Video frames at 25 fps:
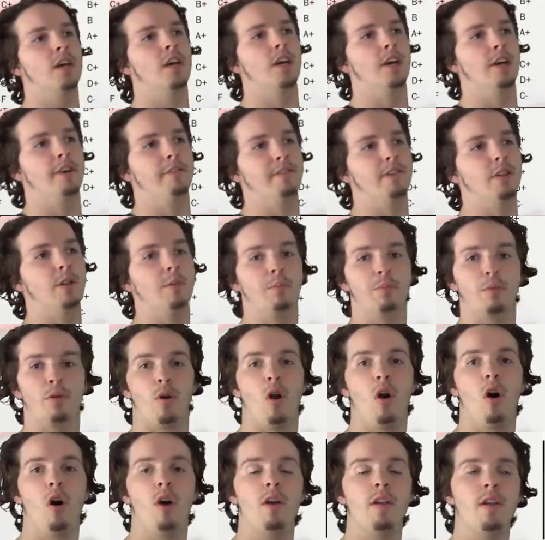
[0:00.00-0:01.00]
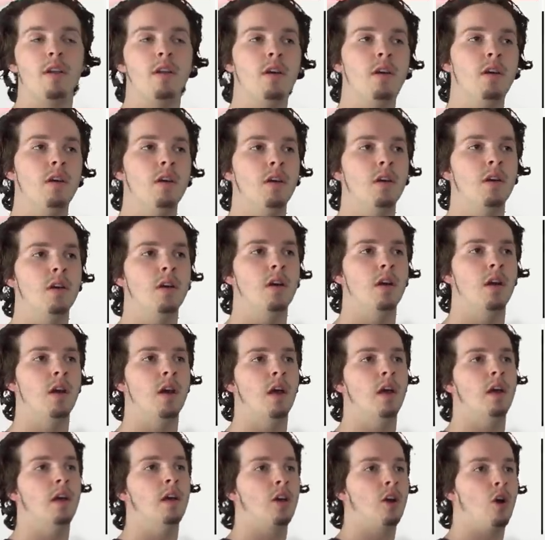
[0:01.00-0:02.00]
LeBron,
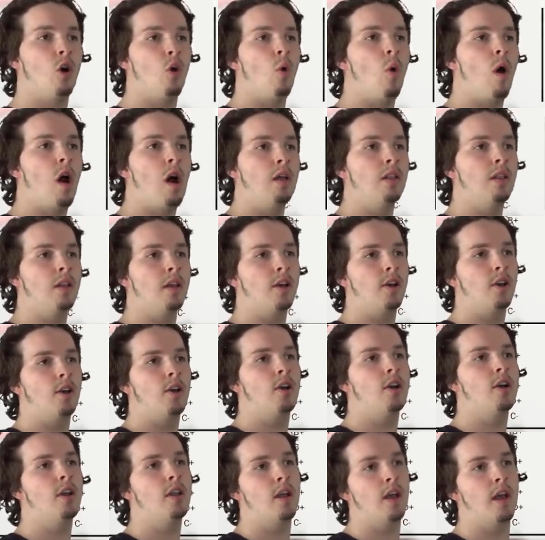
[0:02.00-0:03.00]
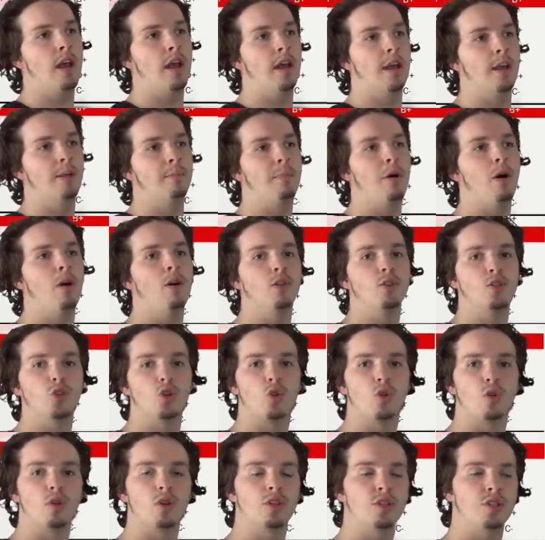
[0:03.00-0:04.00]
Kawhi Leonard, and Paul
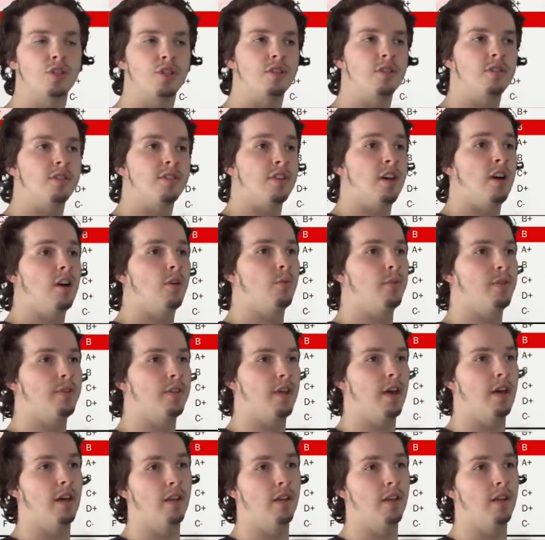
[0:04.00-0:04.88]
George signed with